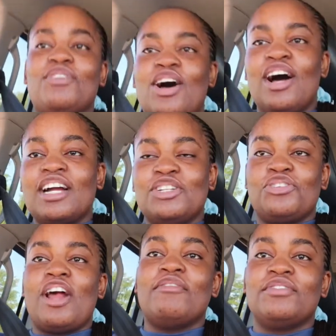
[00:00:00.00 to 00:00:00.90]
vlog
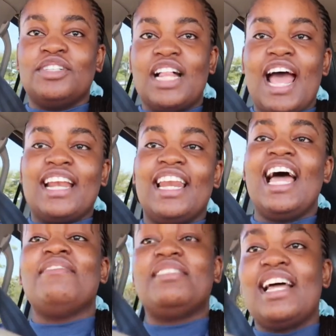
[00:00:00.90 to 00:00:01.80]
travel and
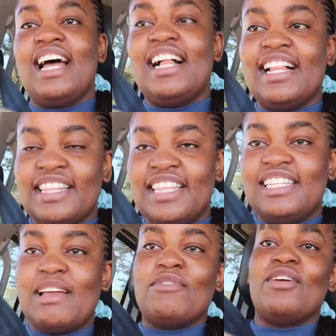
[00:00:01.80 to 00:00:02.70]
lifestyle.
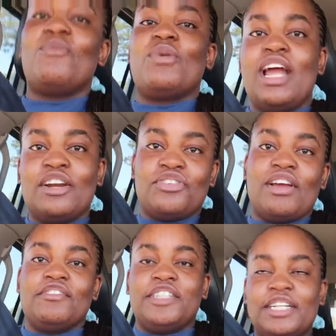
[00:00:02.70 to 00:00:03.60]
This time around we are
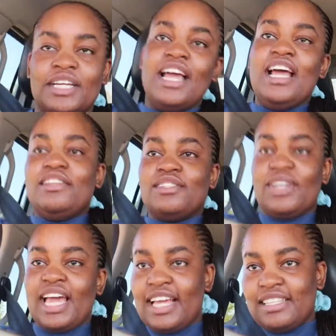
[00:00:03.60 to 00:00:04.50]
traveling.
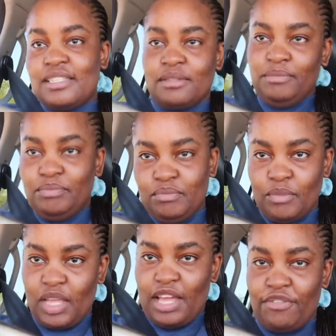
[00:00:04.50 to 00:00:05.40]
So yes,
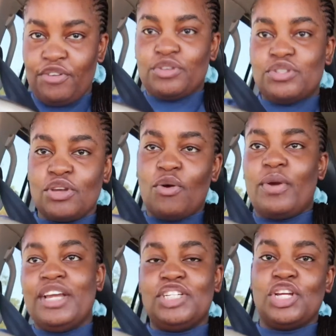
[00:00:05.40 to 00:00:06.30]
if you
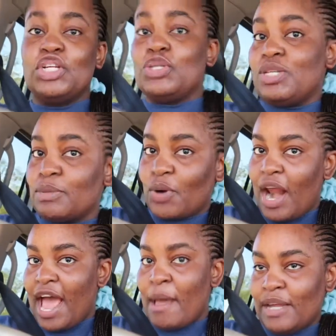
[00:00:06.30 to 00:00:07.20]
so wish, do
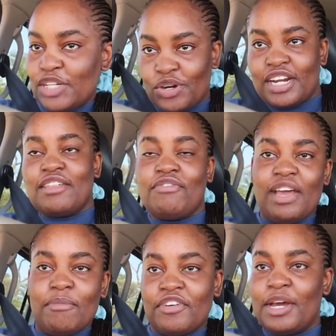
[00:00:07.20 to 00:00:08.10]
subscribe and join the
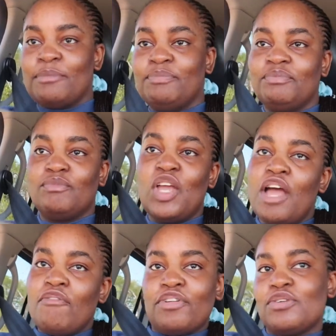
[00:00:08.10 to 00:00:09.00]
fam fam.
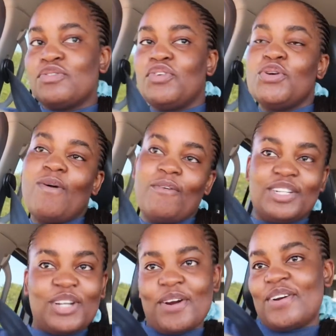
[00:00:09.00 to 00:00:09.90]
For those of you who are
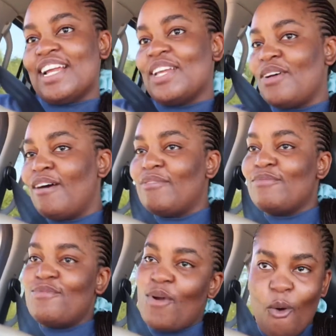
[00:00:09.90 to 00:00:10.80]
returning, y'all
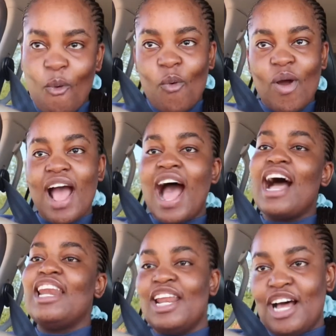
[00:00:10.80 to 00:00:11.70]
know
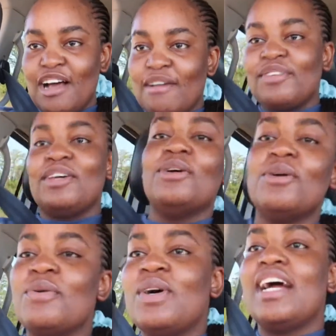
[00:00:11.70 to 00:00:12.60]
I love you
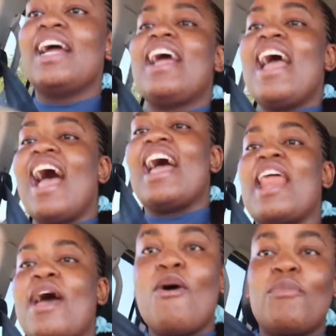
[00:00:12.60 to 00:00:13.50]

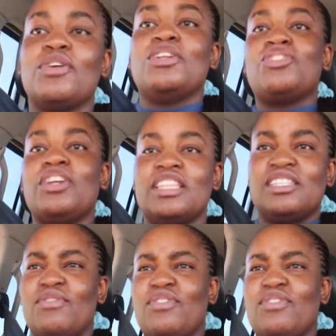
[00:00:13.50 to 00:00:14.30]
and I hope you enjoy this